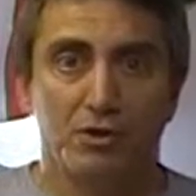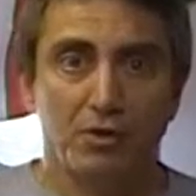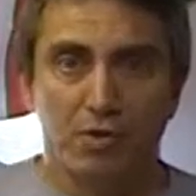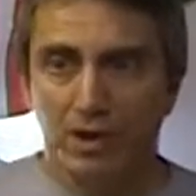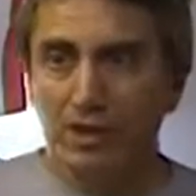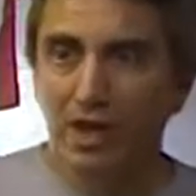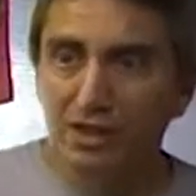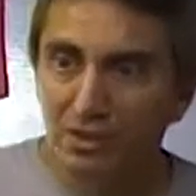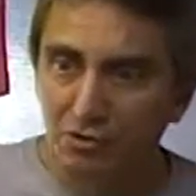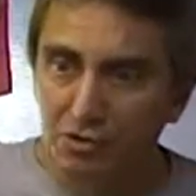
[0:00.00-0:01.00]
They
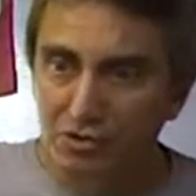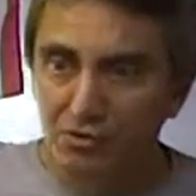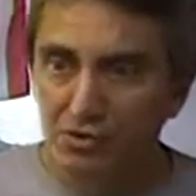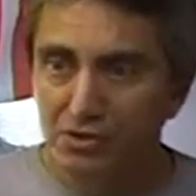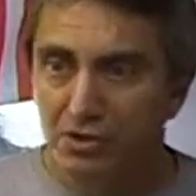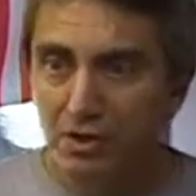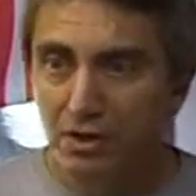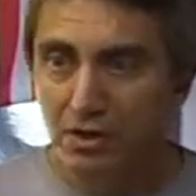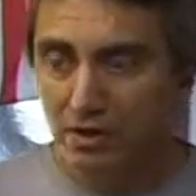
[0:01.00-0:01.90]
reelected Chris Christie